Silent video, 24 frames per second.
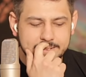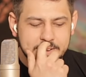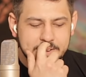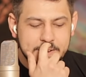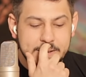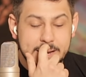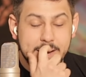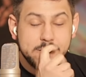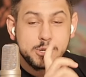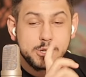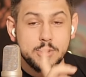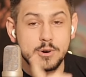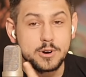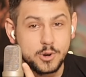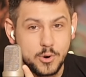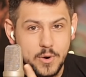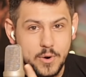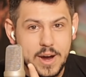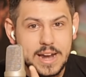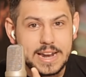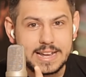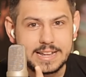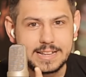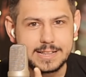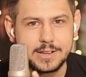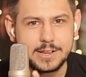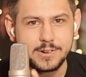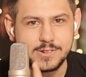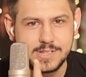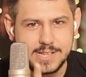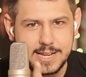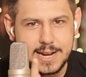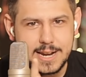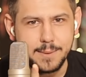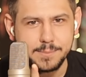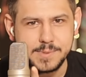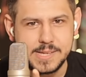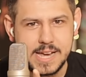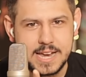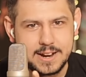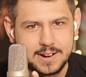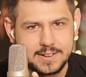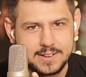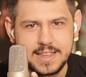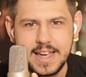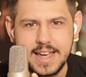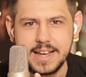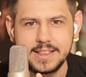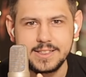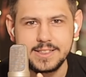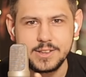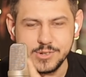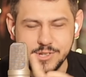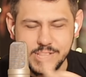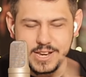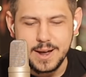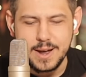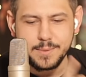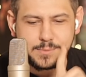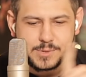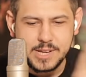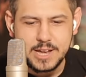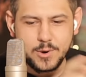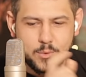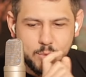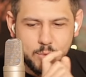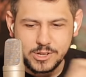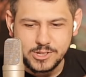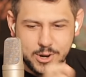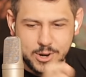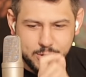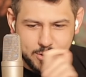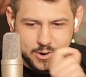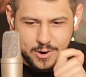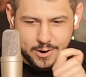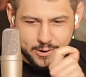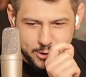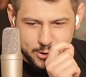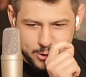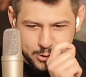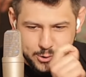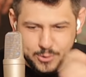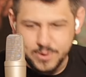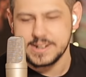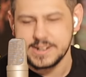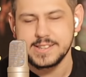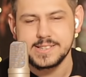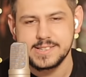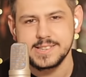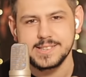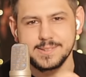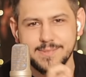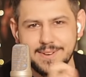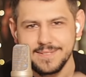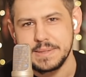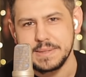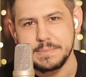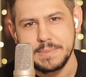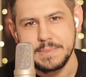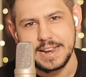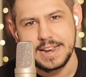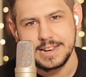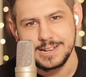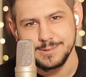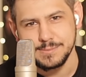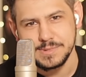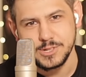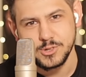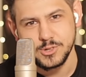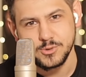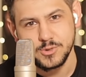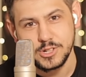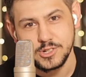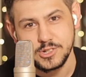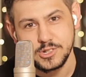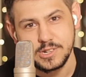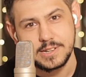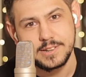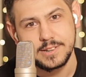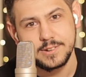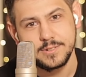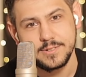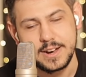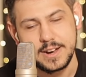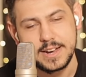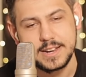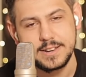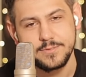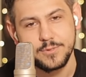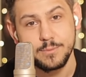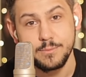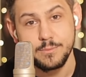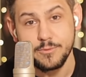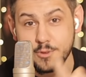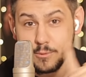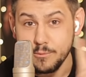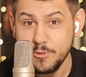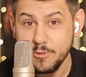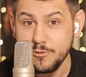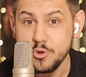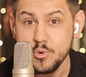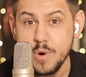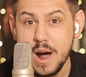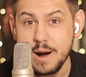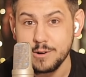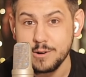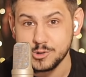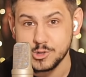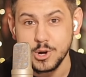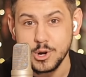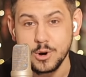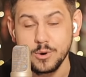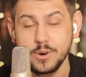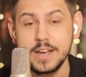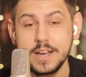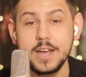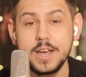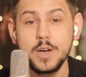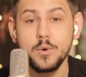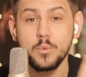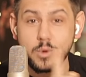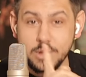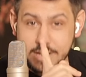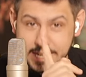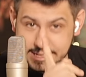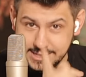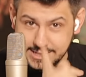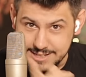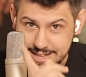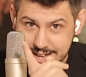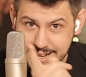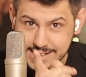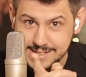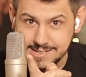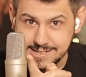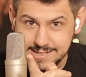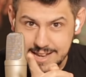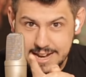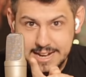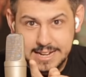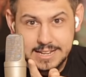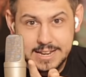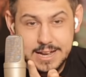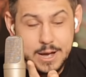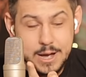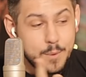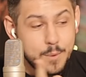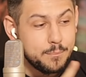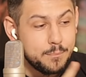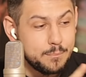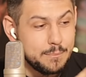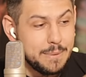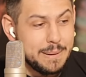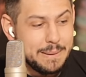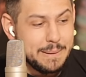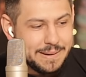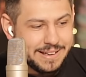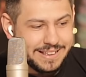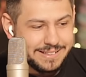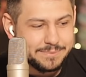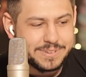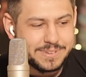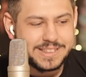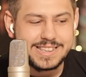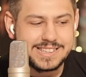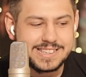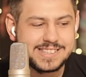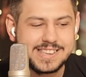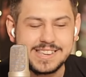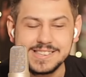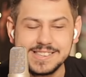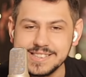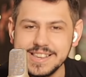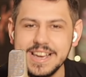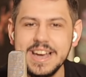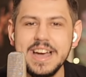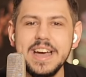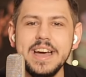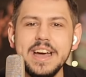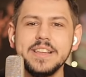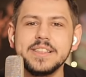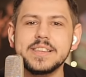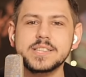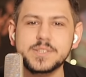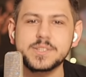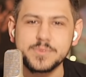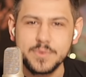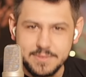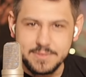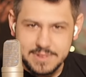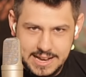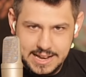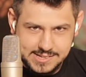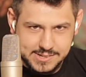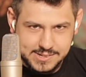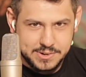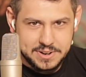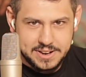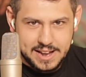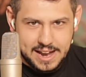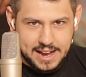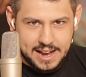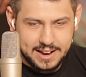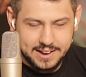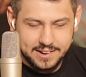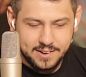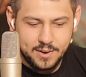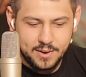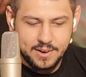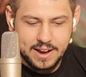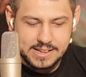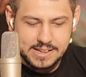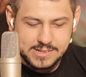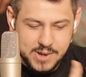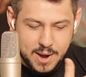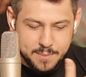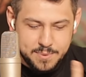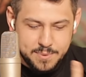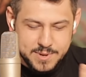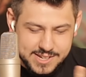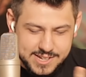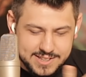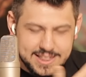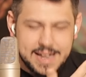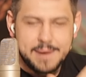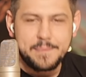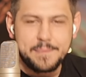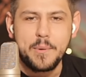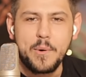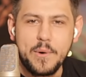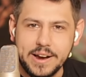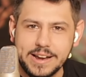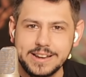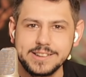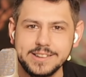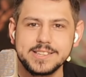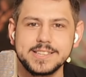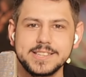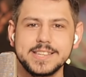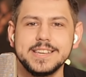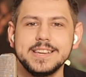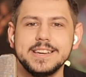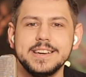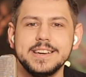Now, to her credit, there's an update on that. There's an update on what on her criticism of the Biden administration, right? From a few hours ago. We'll get to that in a second. But this is from yesterday. Okay, so up until that point,